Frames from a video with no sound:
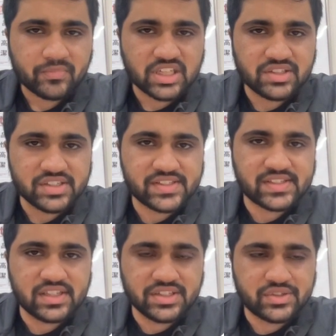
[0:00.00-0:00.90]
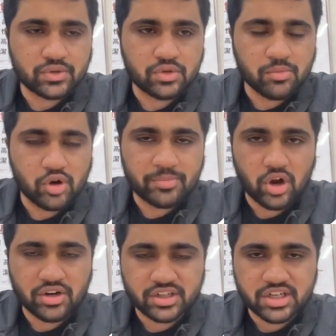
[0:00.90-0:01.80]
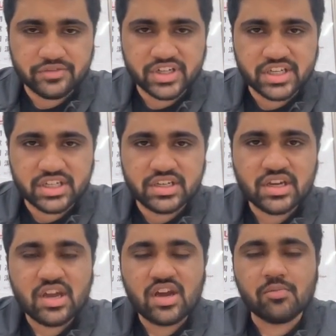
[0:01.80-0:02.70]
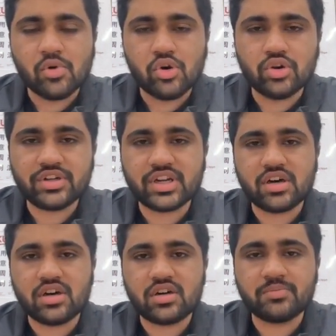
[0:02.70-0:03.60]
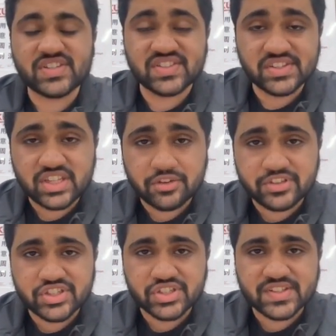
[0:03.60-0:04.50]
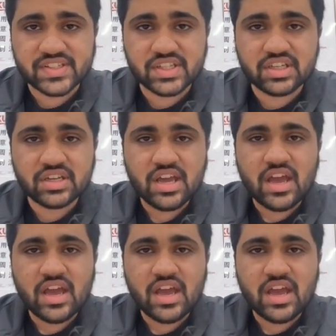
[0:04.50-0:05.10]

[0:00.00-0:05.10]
This leads to more productivity, more business efficiency,